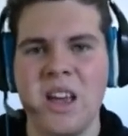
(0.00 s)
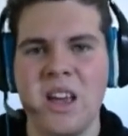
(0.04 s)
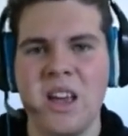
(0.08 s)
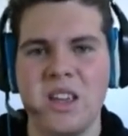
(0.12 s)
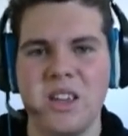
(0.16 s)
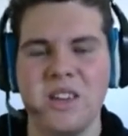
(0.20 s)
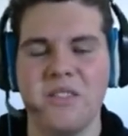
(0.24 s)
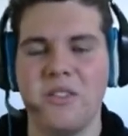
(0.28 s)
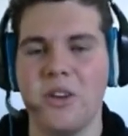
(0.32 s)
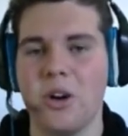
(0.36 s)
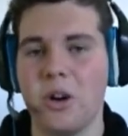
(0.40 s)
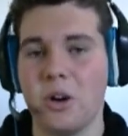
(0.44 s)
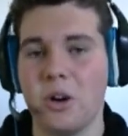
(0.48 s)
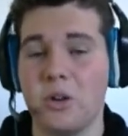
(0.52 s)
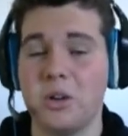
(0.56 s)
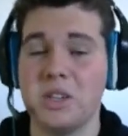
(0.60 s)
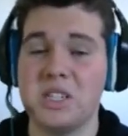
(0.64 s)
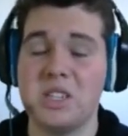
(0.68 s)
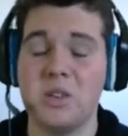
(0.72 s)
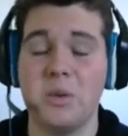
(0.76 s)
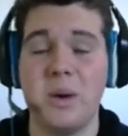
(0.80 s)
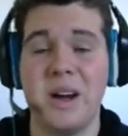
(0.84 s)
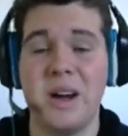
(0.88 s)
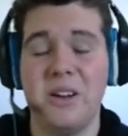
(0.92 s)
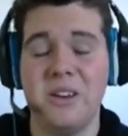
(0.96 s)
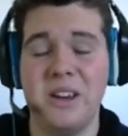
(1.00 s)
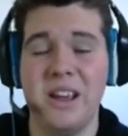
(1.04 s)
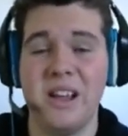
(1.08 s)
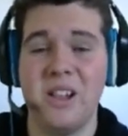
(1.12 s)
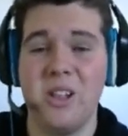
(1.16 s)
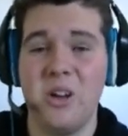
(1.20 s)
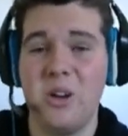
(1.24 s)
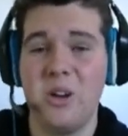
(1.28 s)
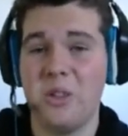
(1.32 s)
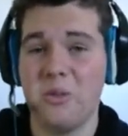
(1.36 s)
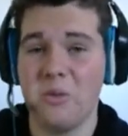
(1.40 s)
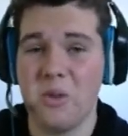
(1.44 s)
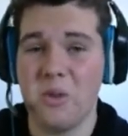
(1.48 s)
You've got Chris Owao and
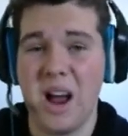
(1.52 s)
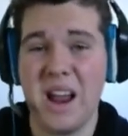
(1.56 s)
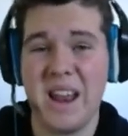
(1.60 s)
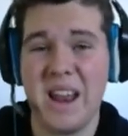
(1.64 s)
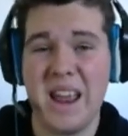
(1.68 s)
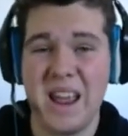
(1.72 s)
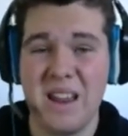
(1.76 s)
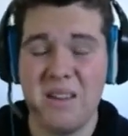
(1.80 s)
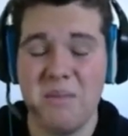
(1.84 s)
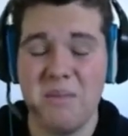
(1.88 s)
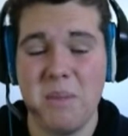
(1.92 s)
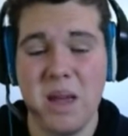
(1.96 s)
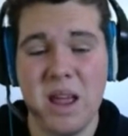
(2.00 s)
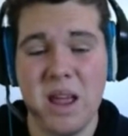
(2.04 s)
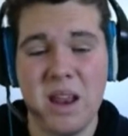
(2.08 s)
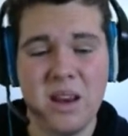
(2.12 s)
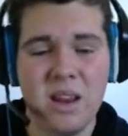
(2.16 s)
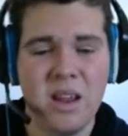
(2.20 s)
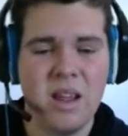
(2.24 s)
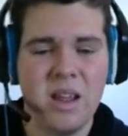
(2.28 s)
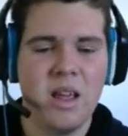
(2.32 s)
Yellow, the right-hand men.